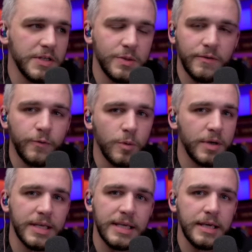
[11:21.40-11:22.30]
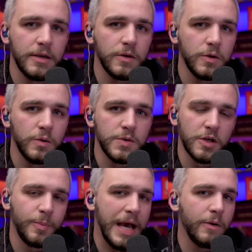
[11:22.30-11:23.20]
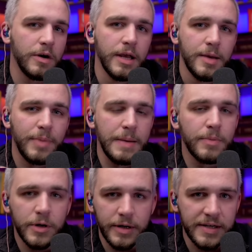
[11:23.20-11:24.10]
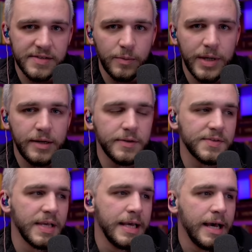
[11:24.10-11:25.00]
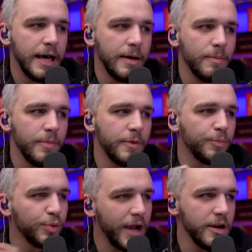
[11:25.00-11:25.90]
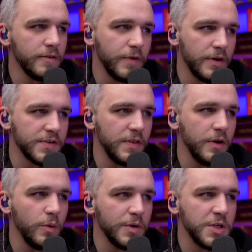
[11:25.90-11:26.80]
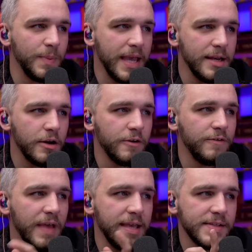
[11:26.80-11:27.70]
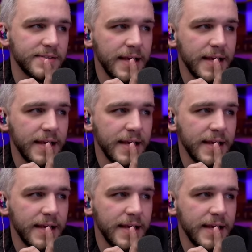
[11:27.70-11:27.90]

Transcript: to a former king who took power by murdering someone else. The prior verse, though, where she painted her face,